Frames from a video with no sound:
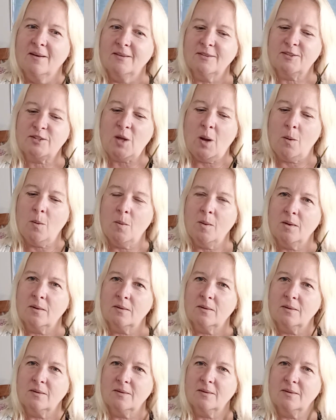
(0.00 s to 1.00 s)
So
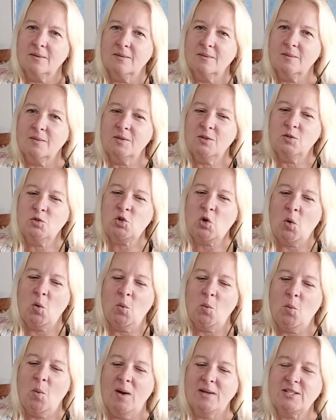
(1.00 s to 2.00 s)
you
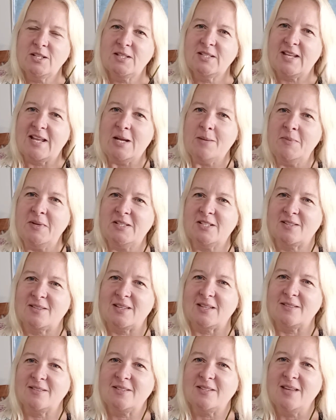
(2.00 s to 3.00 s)
don't want to damage
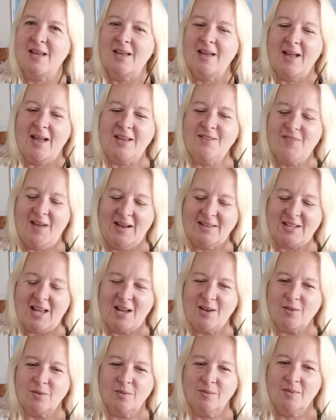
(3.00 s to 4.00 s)
this. In fact,
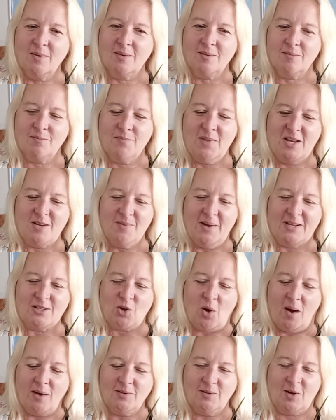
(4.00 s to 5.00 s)
I made my
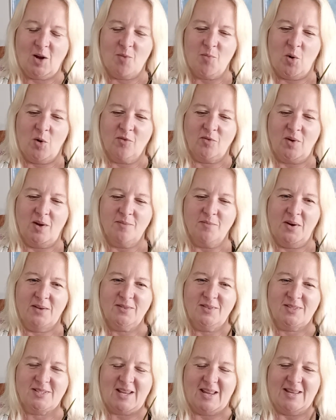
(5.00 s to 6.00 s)
daughter come over on
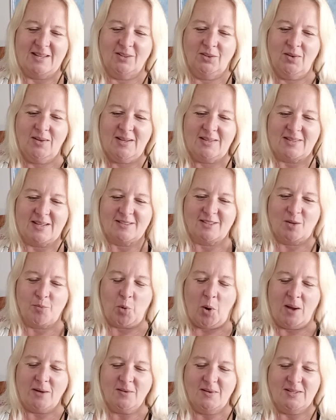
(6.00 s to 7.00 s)
Mother's Day and look at this. I
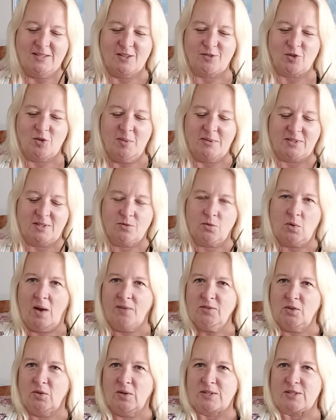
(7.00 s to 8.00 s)
brought her in this room and said, you have
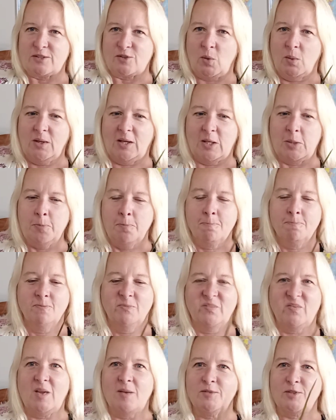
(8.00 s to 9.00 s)
to look at this orchid.
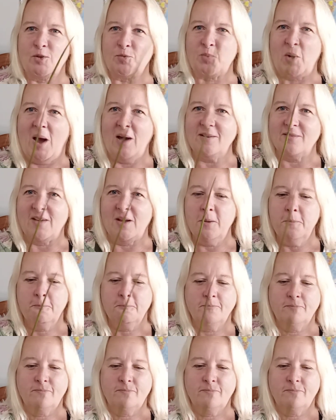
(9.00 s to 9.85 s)
I'm so proud of it.